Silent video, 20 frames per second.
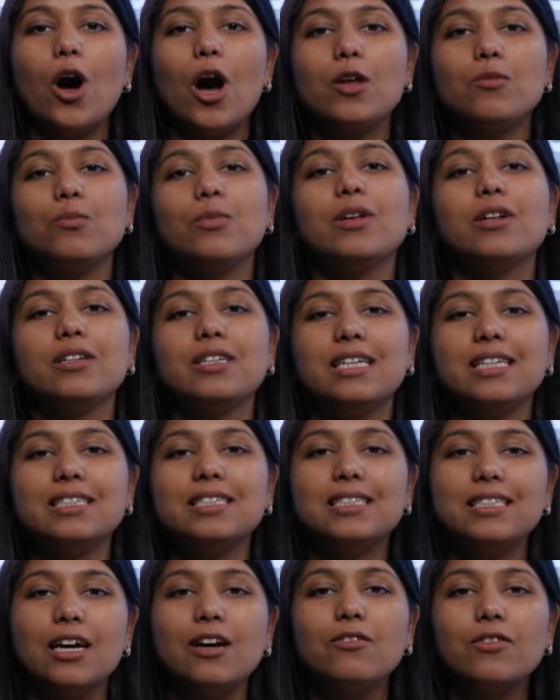on building
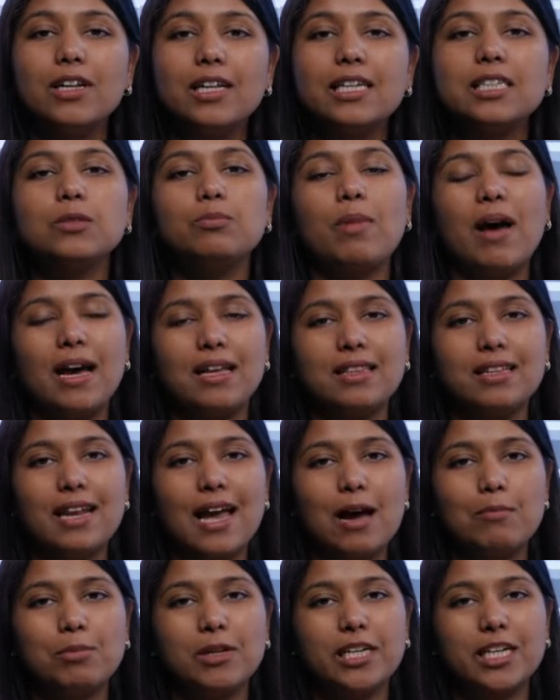serverless Python
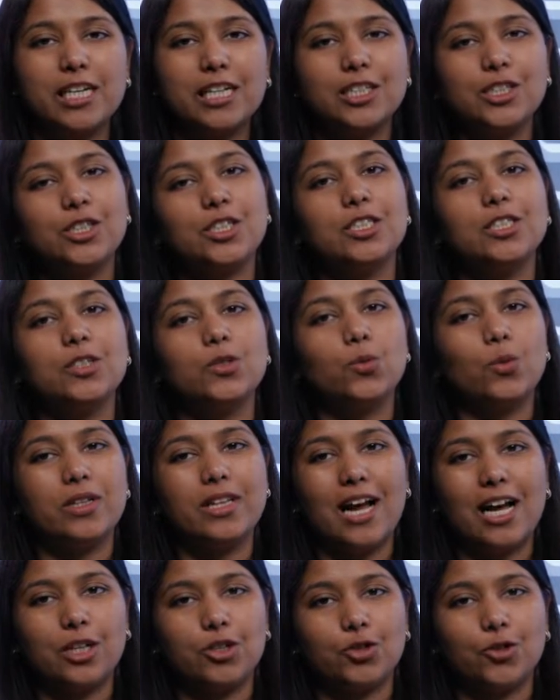applications with
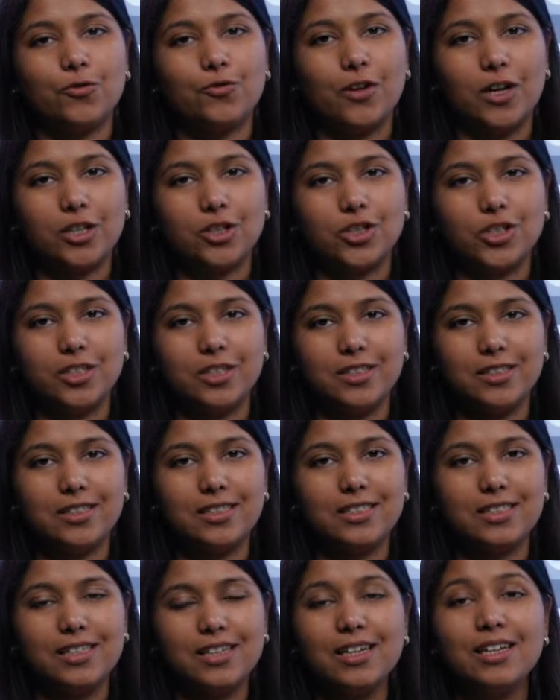Azure
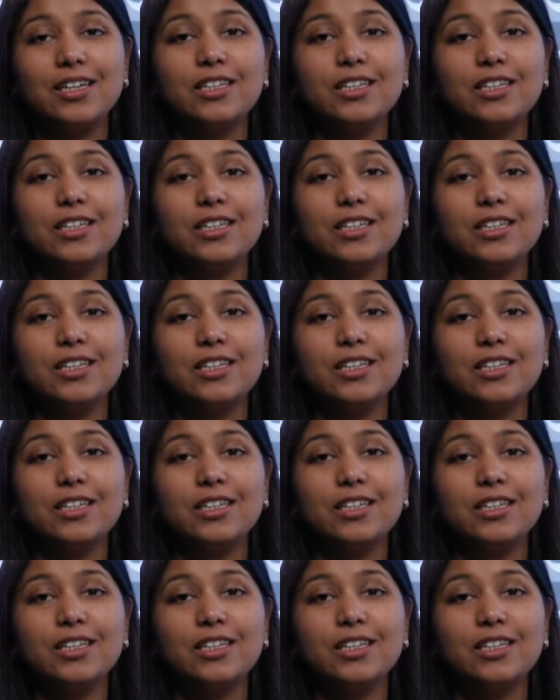Functions.